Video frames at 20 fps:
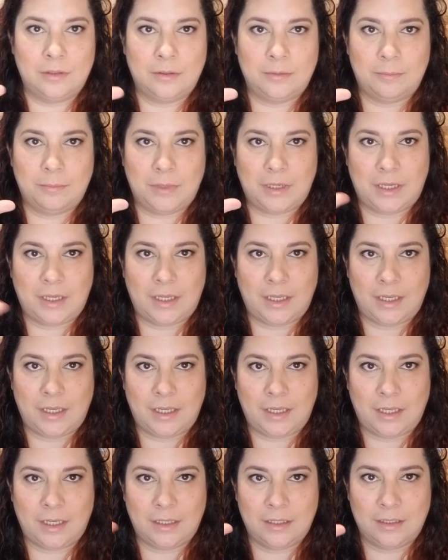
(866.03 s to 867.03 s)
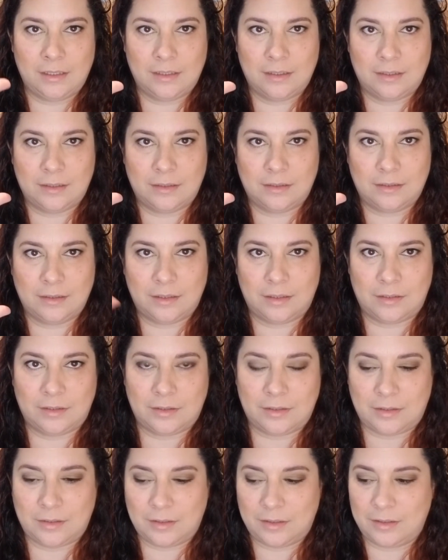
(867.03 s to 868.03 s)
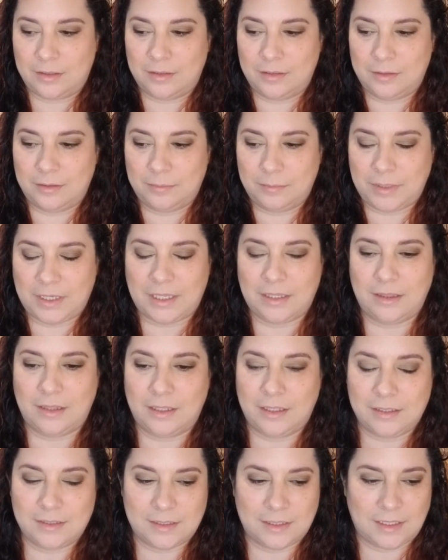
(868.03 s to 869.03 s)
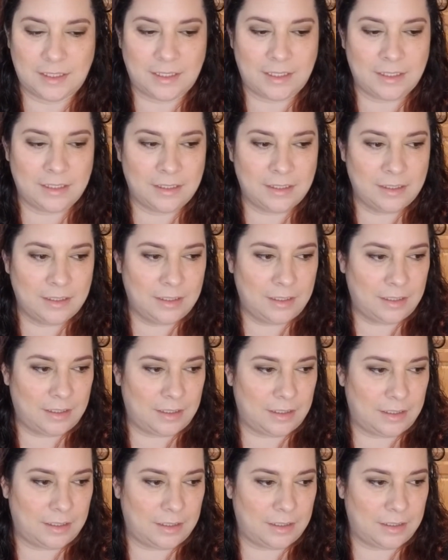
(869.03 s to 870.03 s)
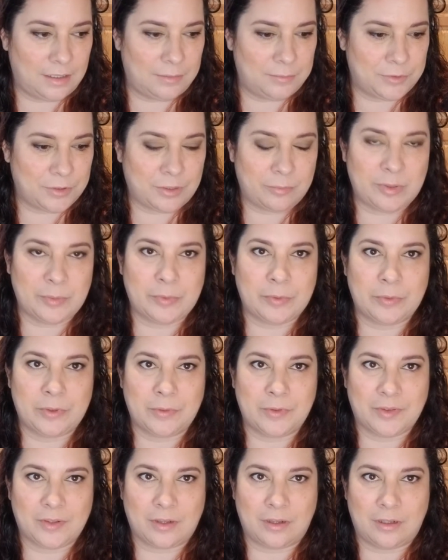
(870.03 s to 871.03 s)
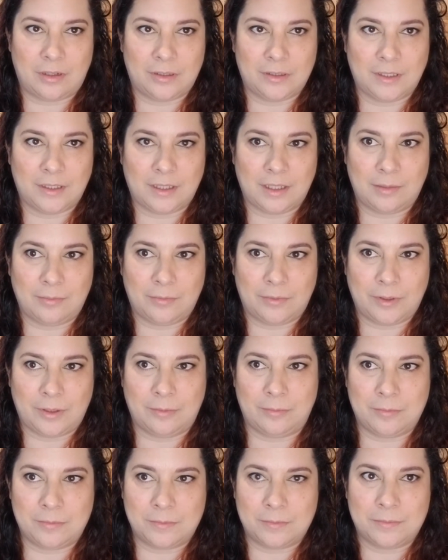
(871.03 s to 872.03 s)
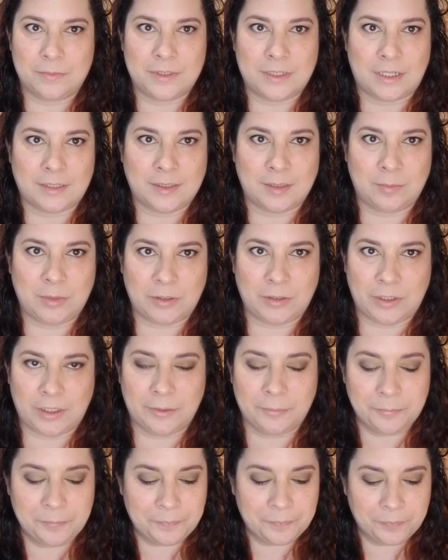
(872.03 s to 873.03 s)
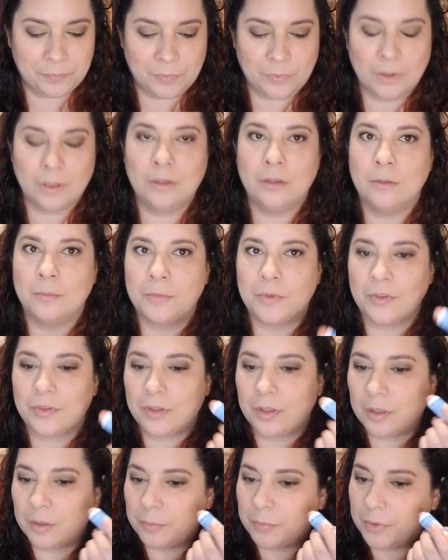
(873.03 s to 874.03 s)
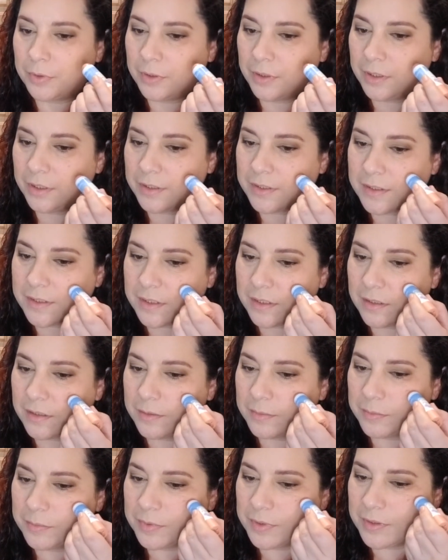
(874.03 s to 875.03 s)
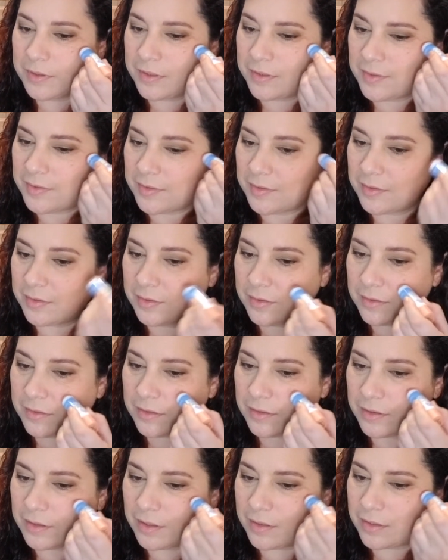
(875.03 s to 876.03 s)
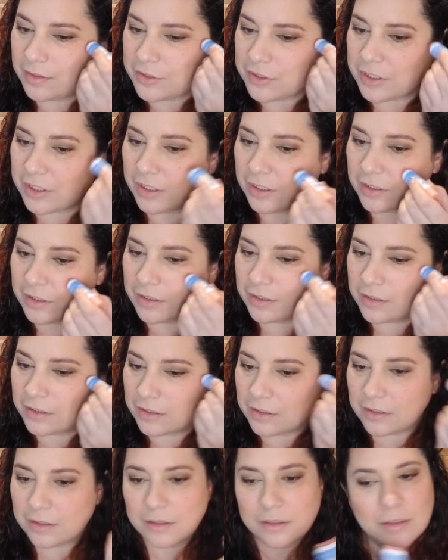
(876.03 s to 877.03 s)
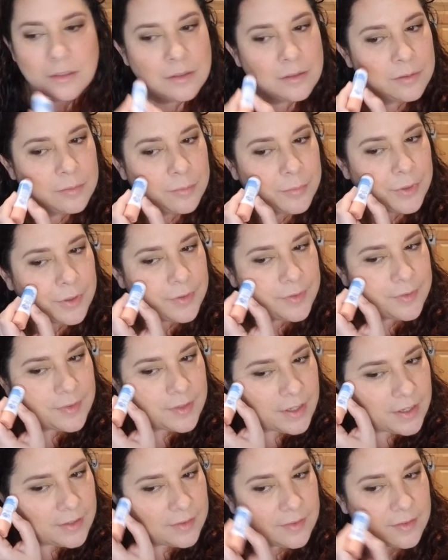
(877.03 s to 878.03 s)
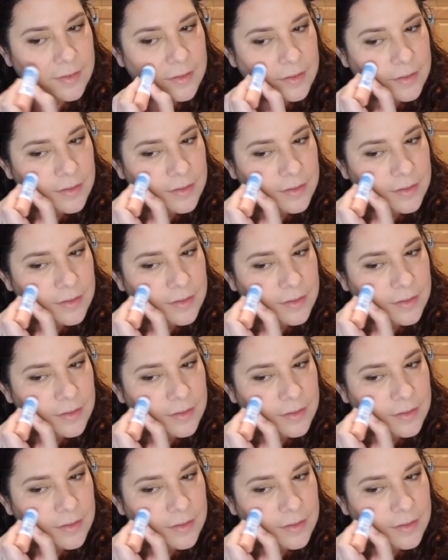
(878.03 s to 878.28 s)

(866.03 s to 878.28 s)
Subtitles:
my little pad thing today. I'm trying to remember what it was called. It came from Tati Beauty. Just gonna put this on the cheek, both sides.